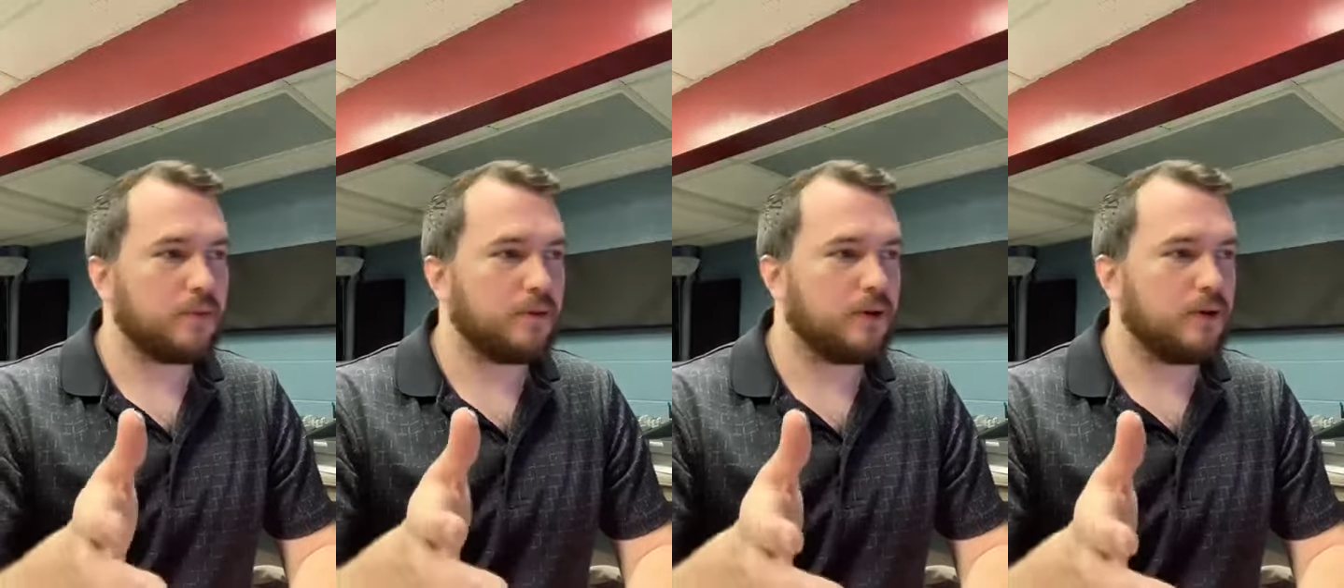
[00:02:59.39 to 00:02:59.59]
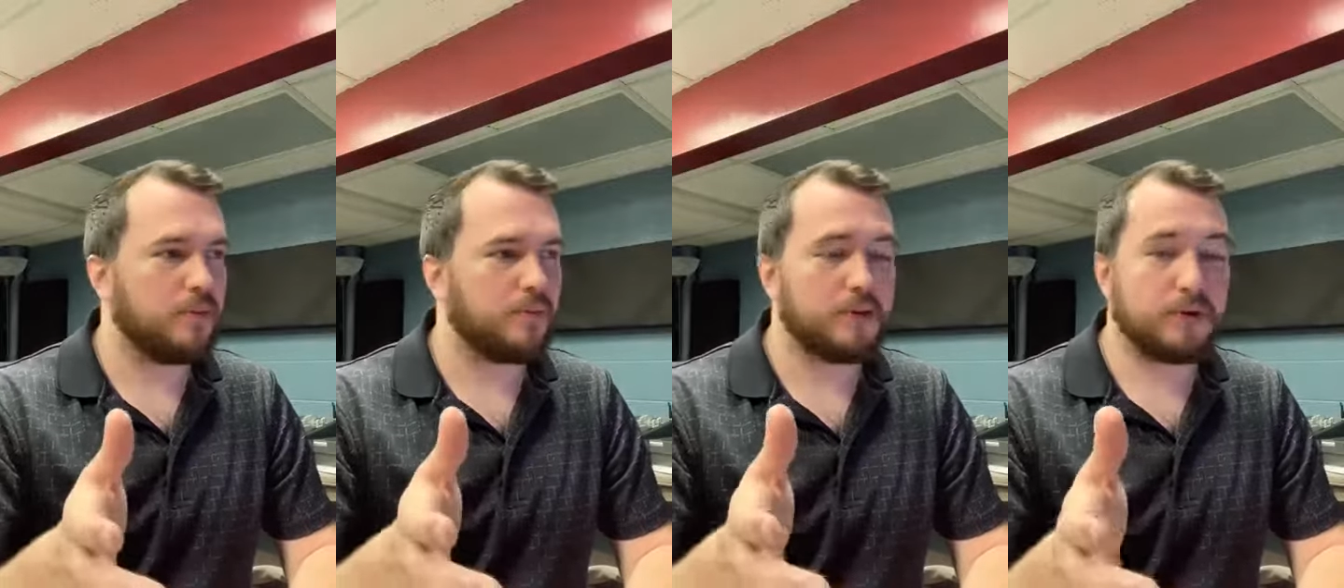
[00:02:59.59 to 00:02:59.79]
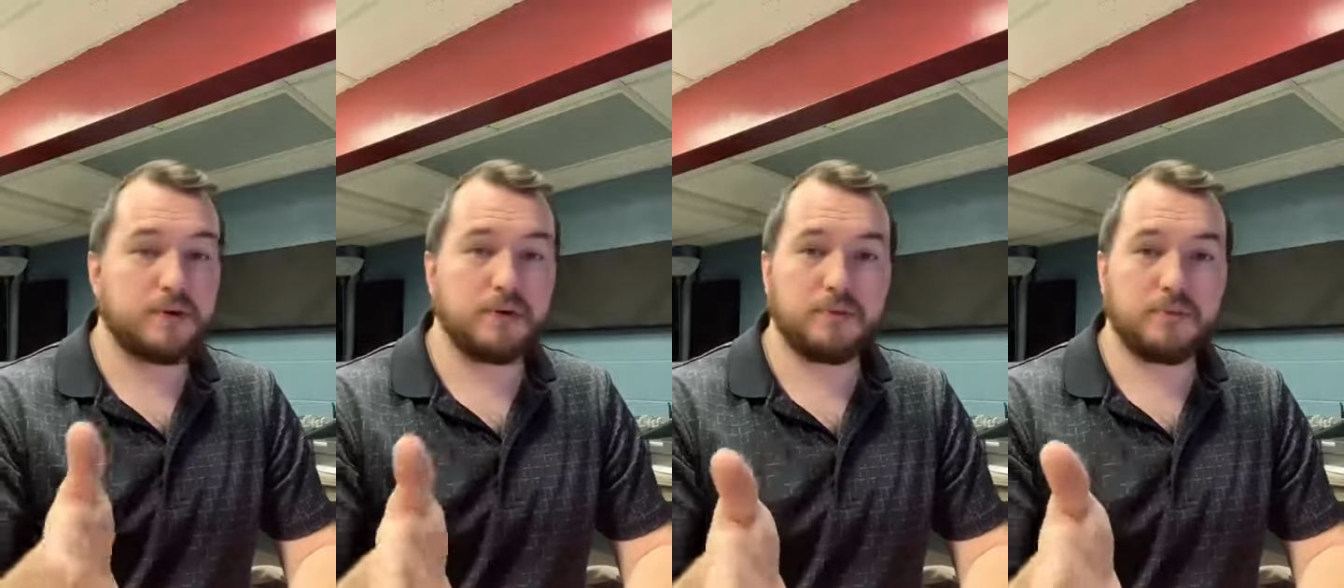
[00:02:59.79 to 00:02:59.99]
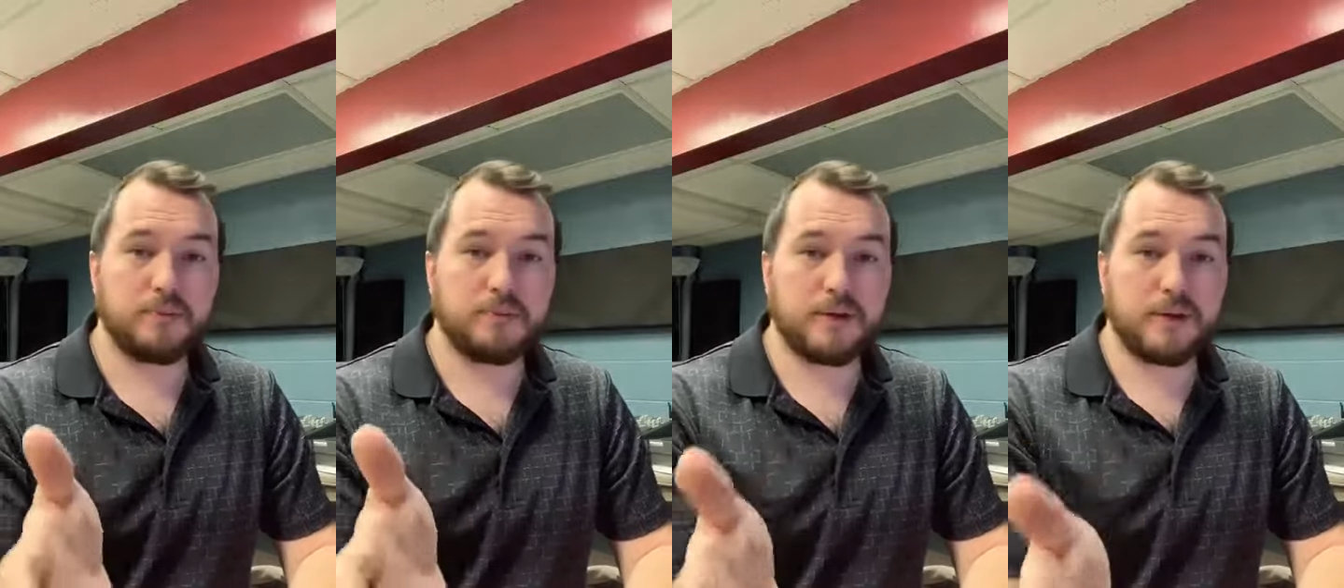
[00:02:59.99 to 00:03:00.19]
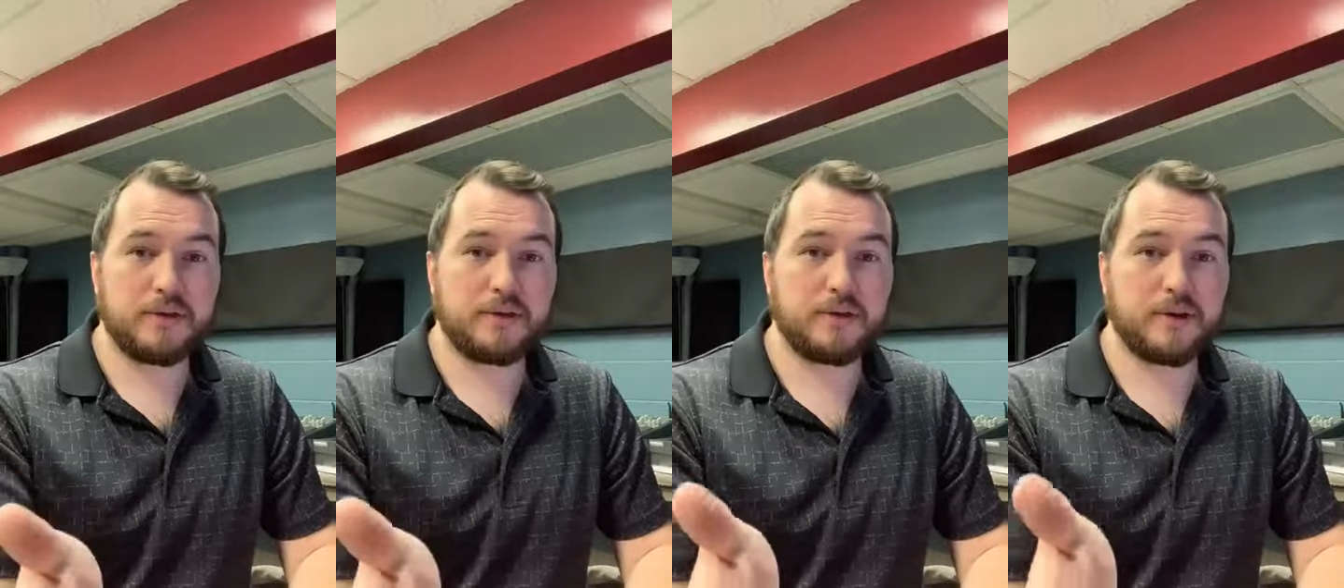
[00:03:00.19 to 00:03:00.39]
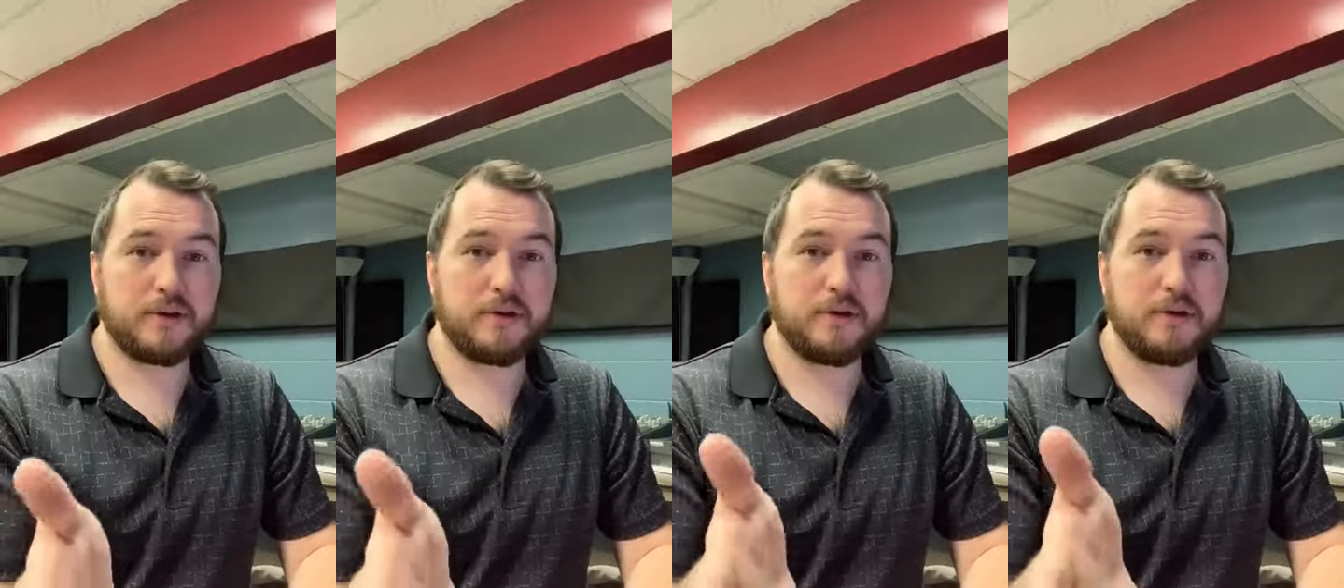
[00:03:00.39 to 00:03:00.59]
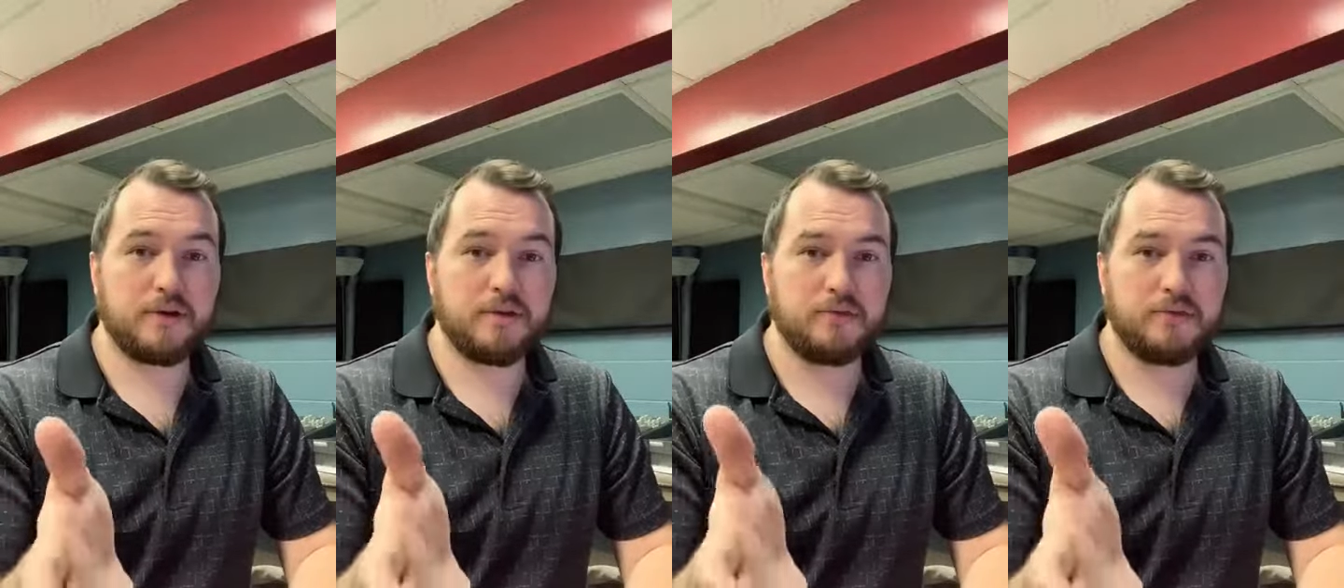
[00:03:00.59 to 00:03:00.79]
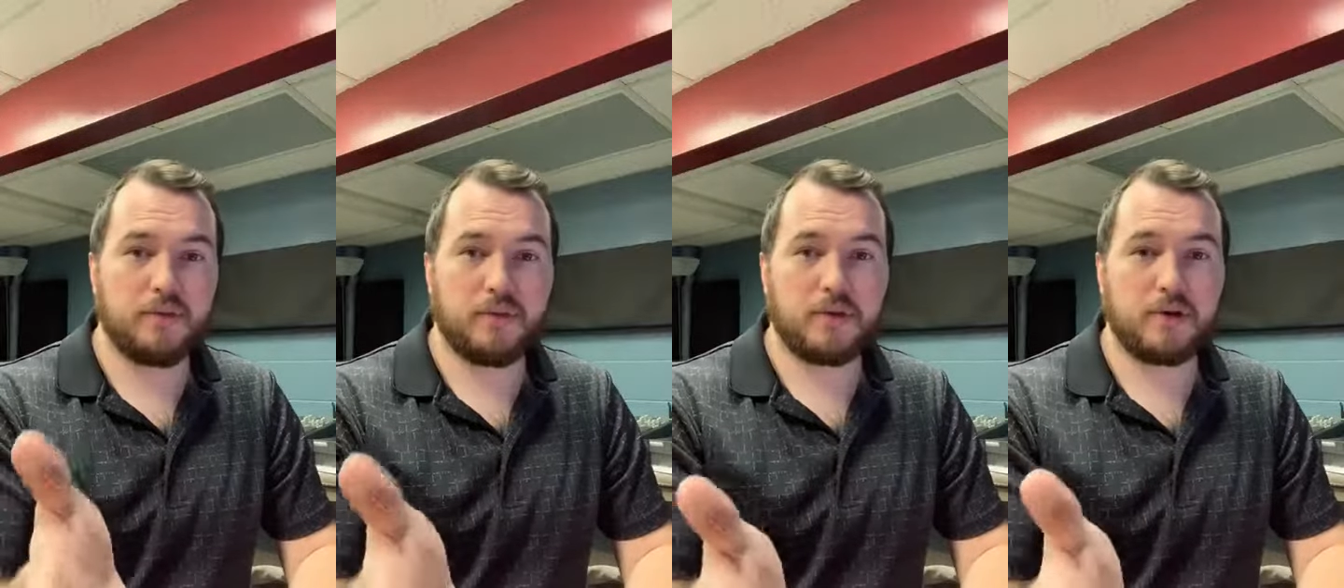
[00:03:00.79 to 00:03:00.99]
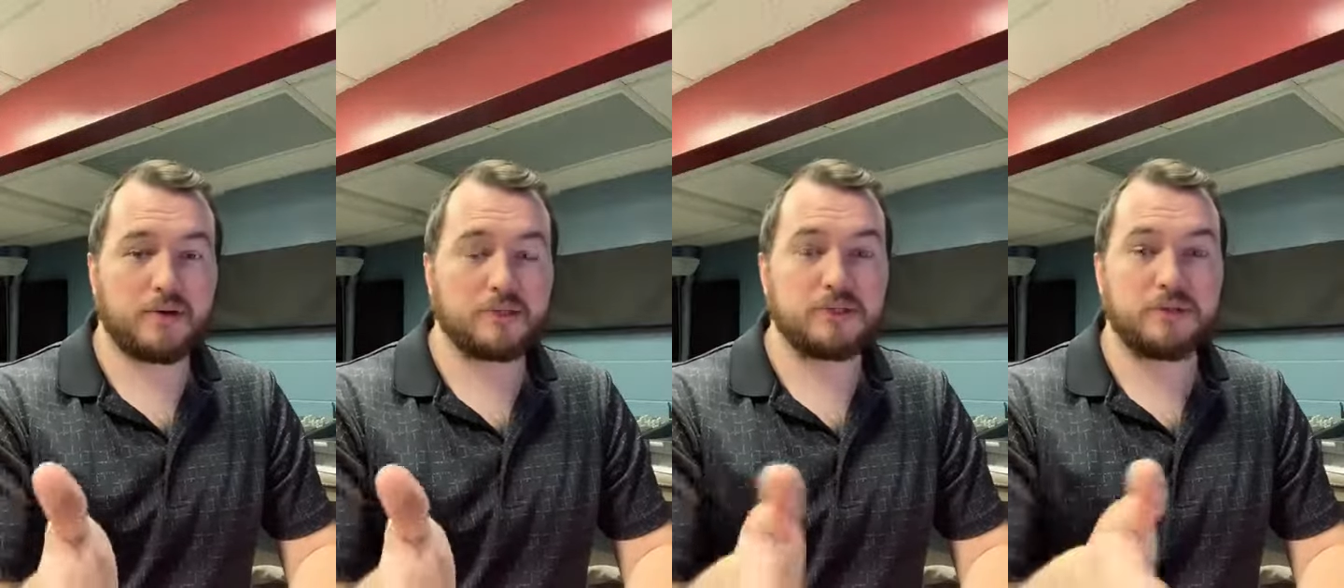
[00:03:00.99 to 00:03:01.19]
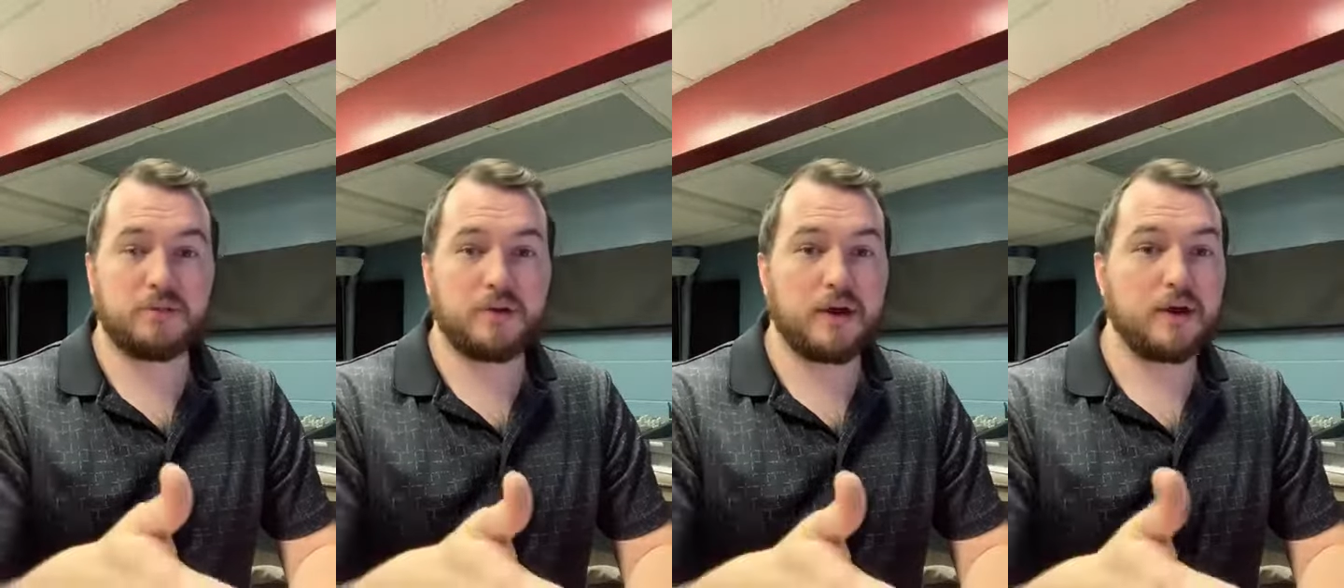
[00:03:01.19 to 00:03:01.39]
but he will be there for
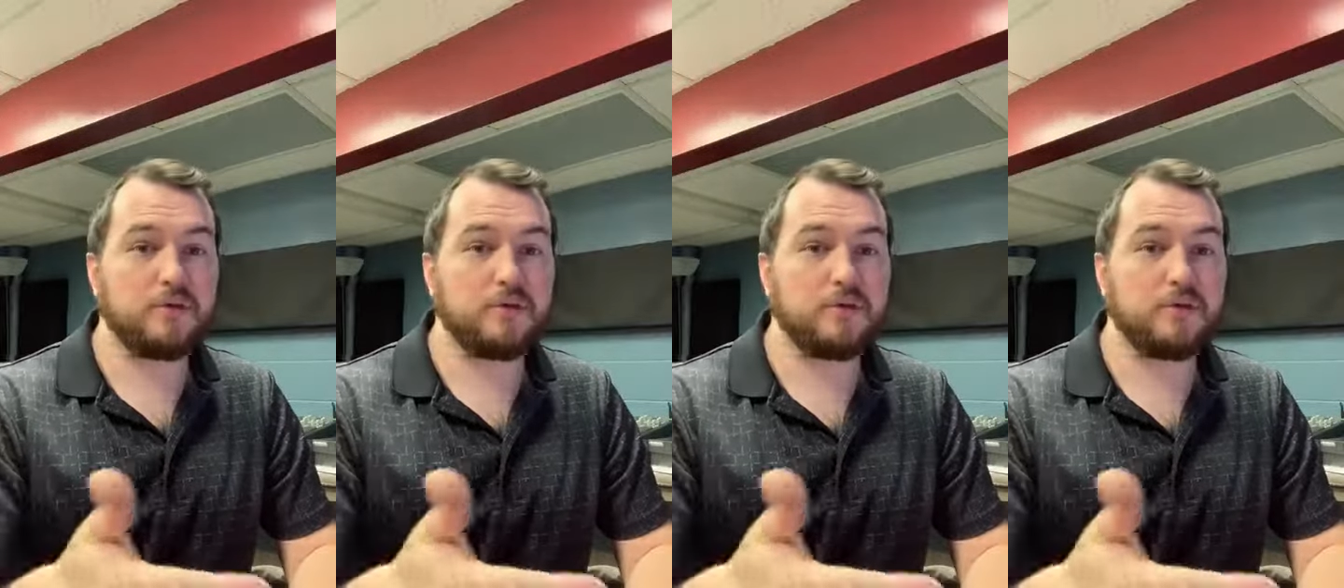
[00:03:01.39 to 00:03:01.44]
us, and we